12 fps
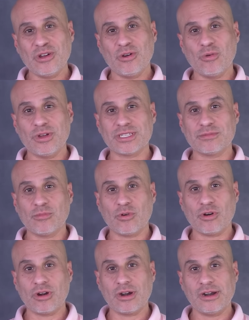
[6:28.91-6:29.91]
who is
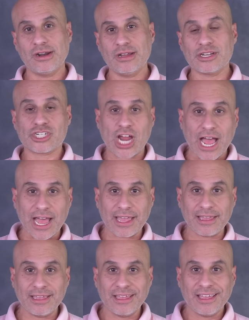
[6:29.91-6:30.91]
more
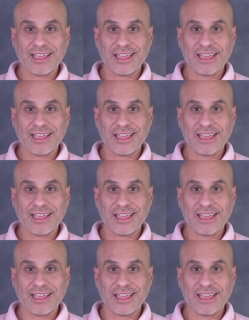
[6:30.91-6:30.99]
shy